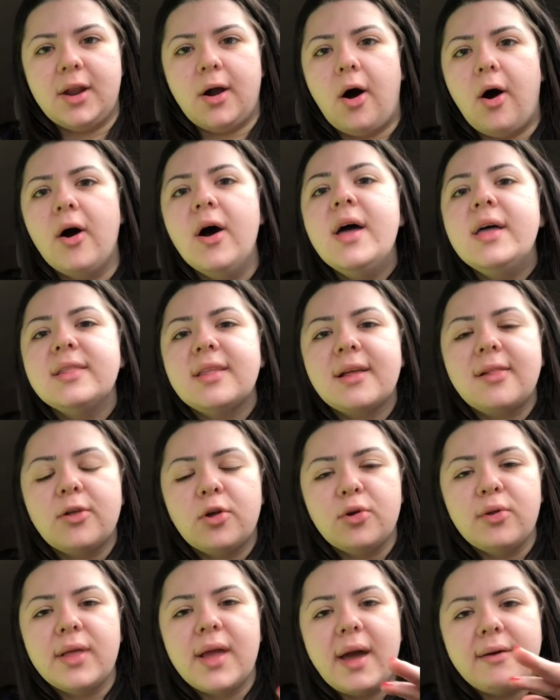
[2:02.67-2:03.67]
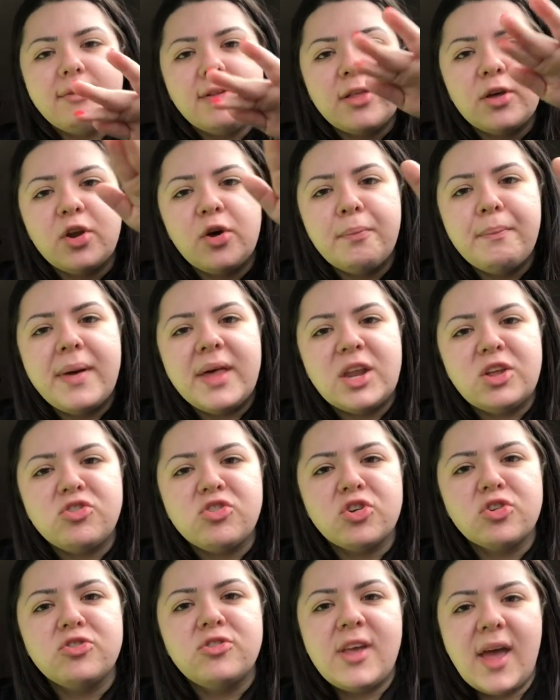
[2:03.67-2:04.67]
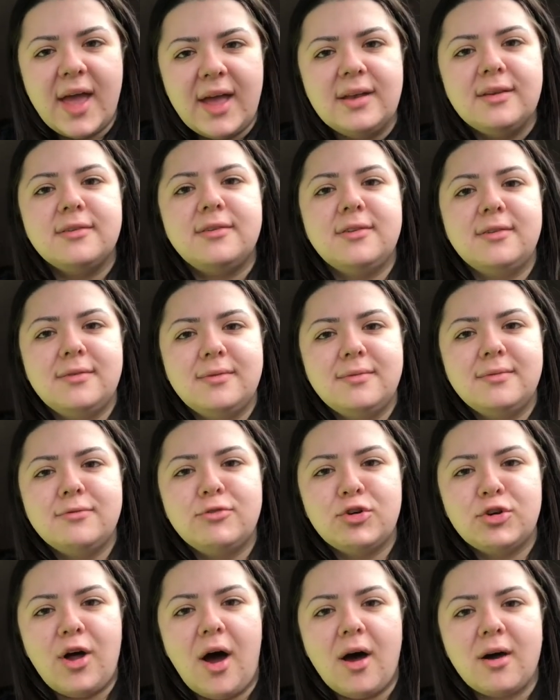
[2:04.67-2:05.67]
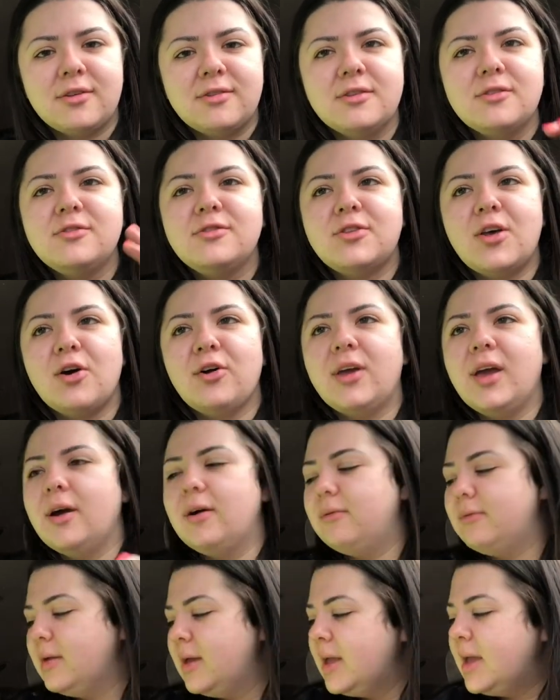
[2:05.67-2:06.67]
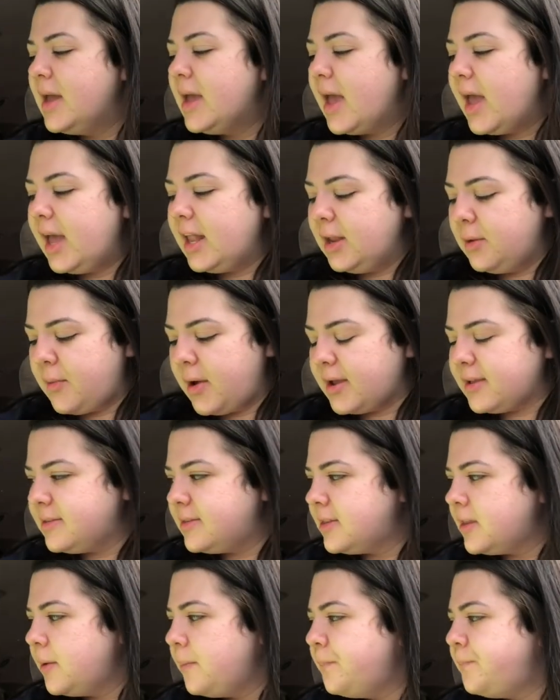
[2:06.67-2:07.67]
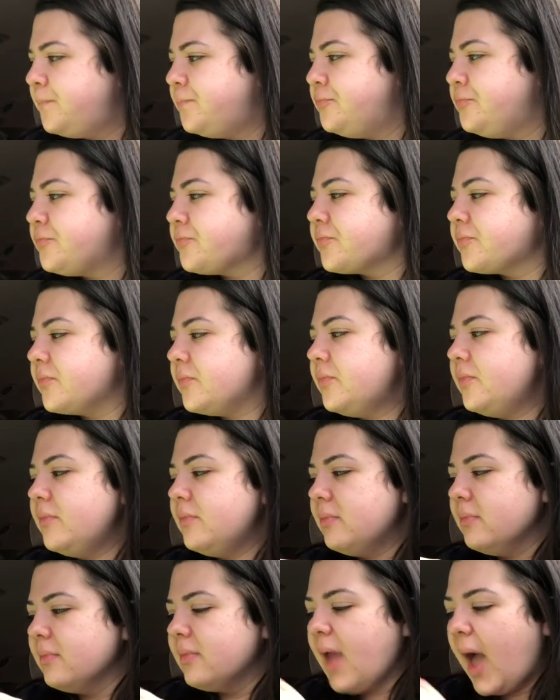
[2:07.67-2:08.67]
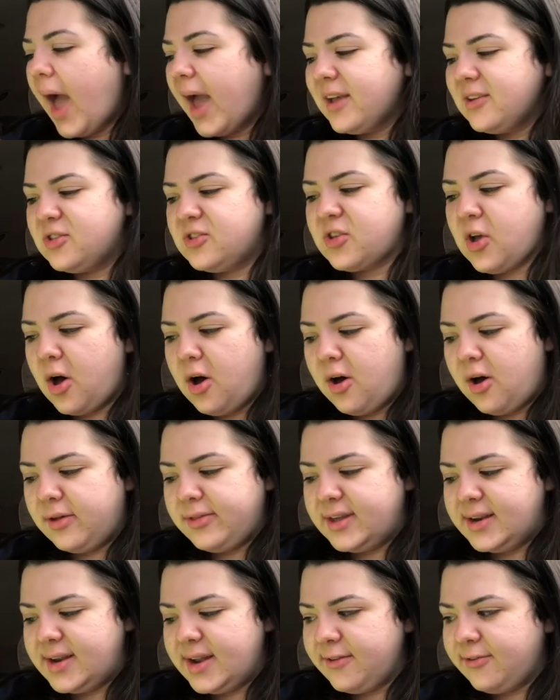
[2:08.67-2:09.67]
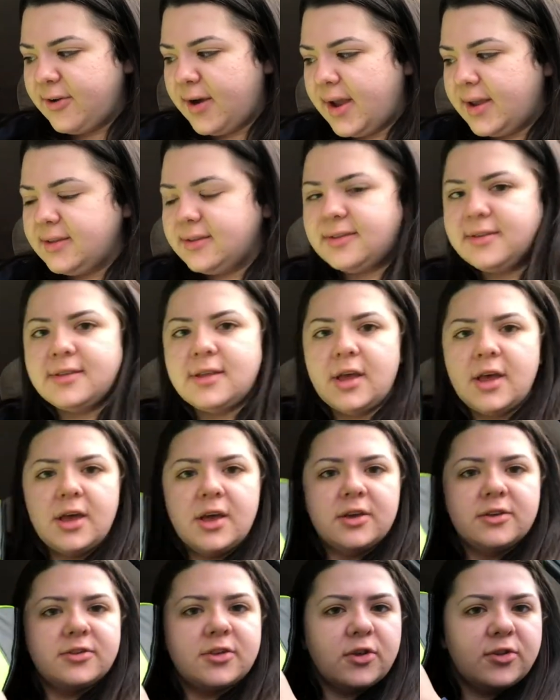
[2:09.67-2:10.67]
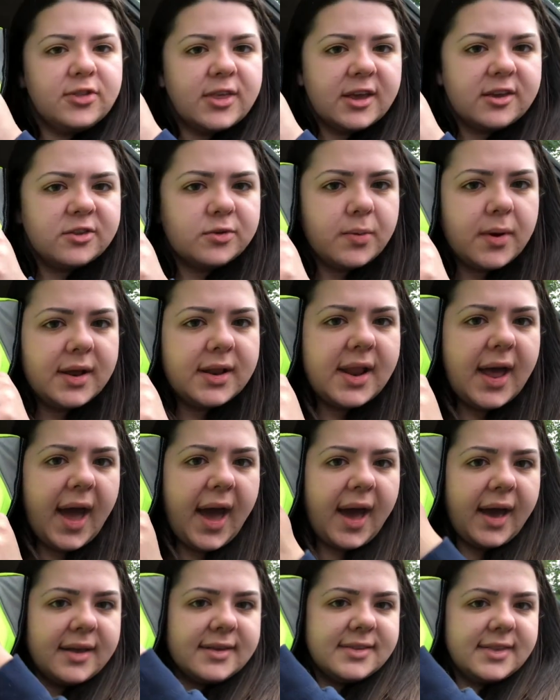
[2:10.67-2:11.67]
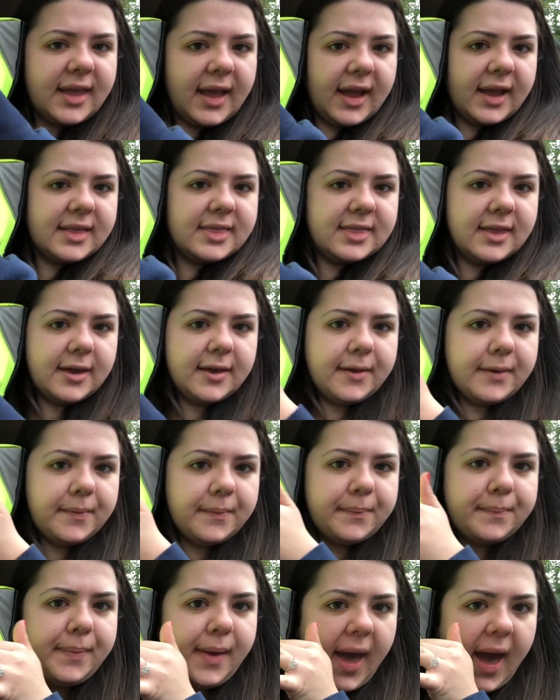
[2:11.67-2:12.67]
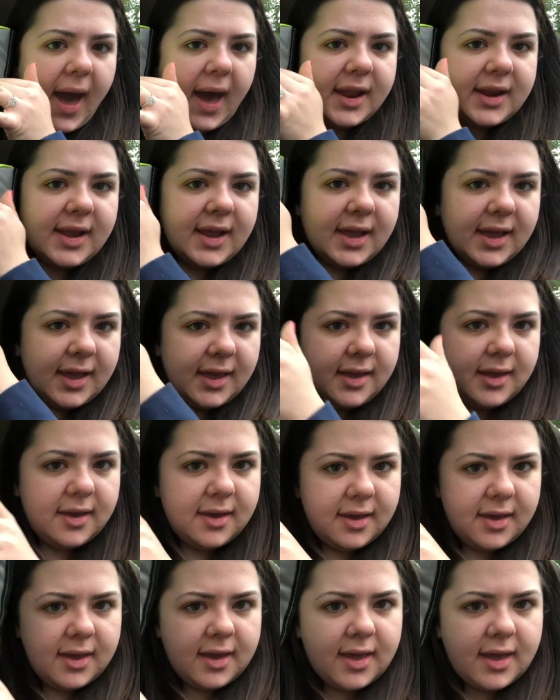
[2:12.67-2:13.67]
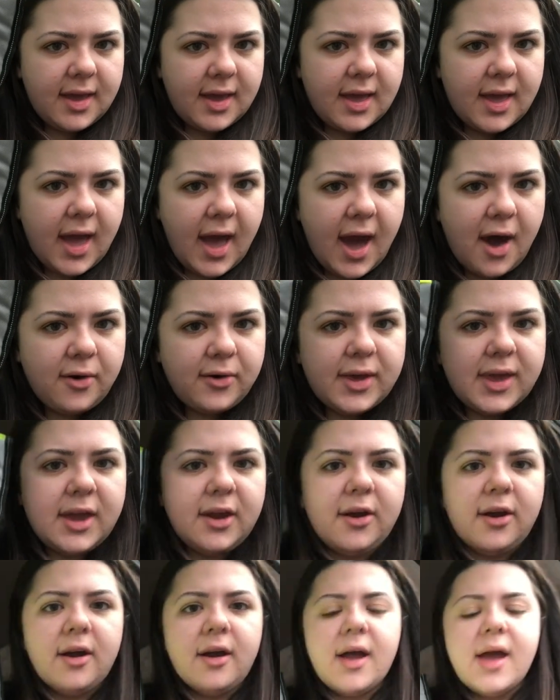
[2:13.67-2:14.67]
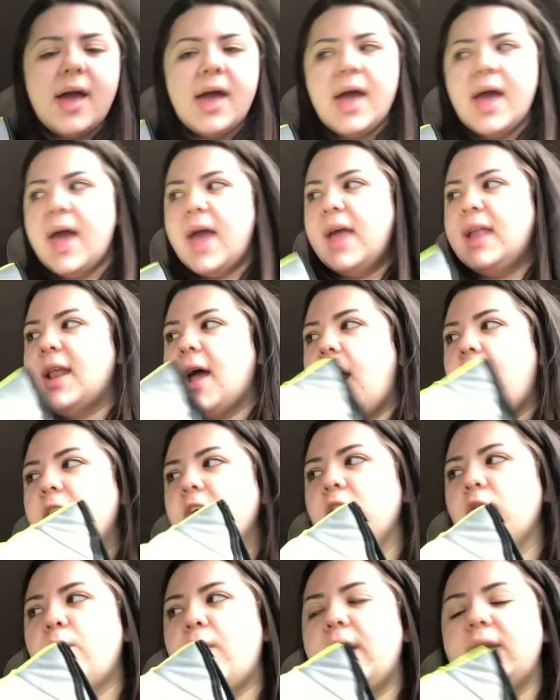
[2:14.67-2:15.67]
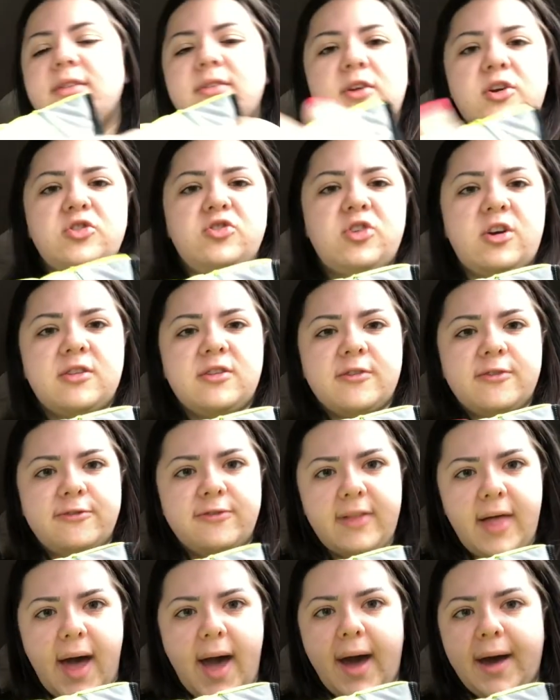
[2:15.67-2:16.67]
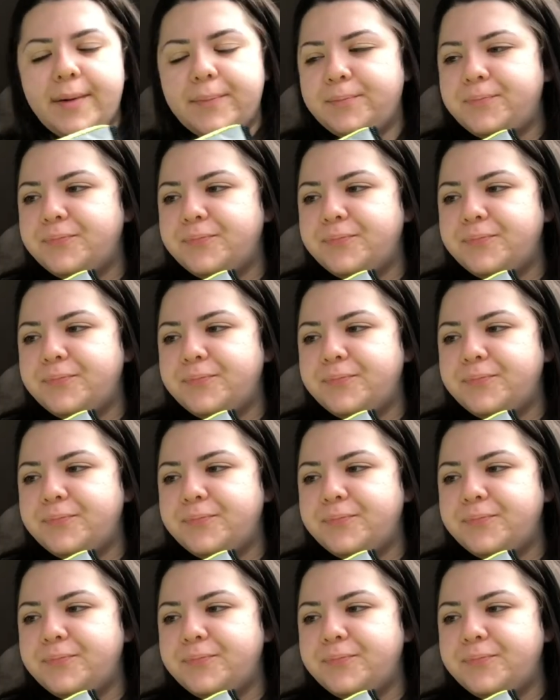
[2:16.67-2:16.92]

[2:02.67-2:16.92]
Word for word: all. They literally have a little miniature tent for dogs. So cute. Anyways, I saw the difference. So this one has like the padding out here and other ones are just flat